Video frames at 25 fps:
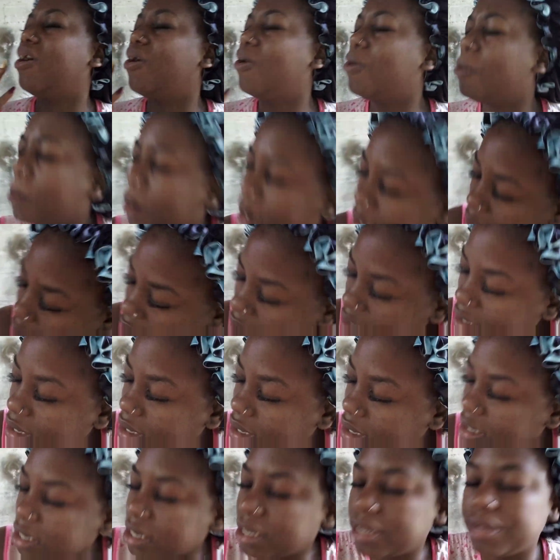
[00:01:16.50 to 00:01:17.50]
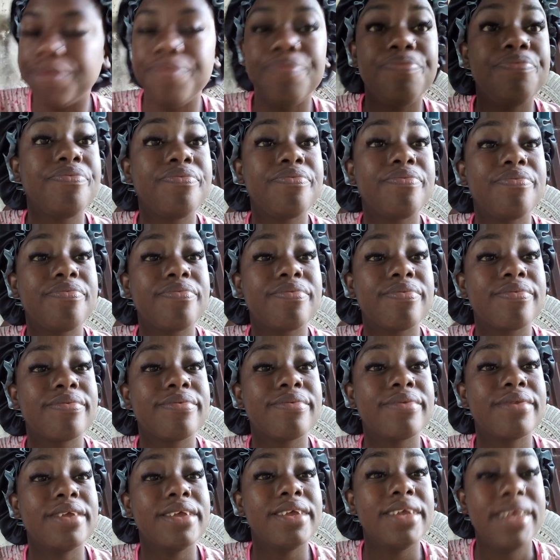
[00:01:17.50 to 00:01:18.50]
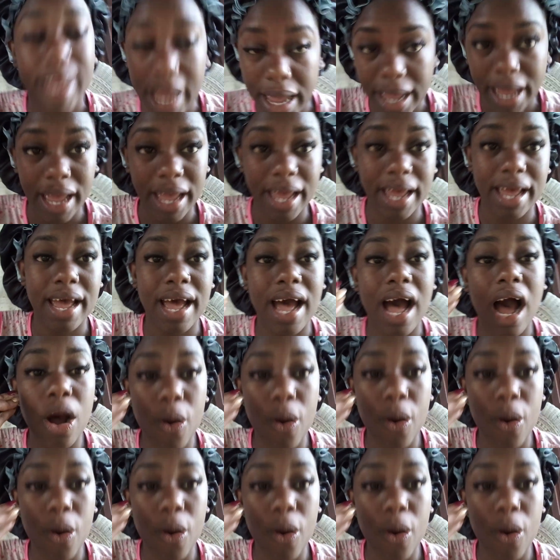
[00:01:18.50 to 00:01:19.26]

All ya. Yeah. I